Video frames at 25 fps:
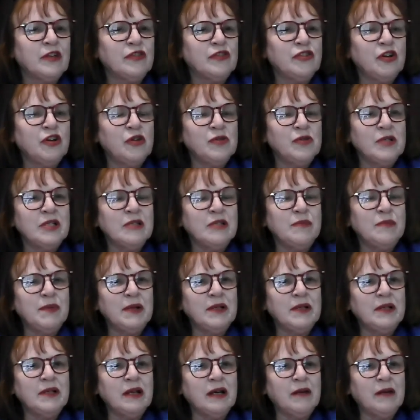Josie's
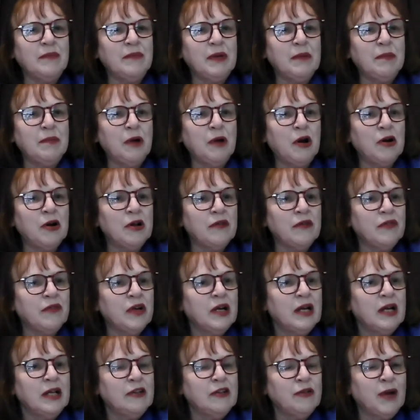been a big part of.
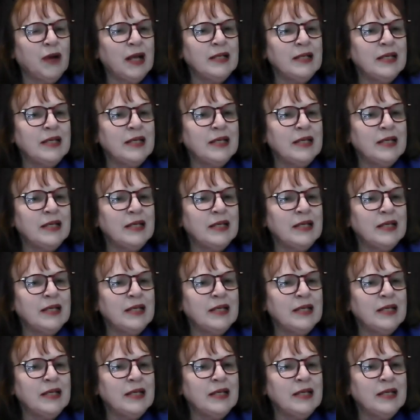Do I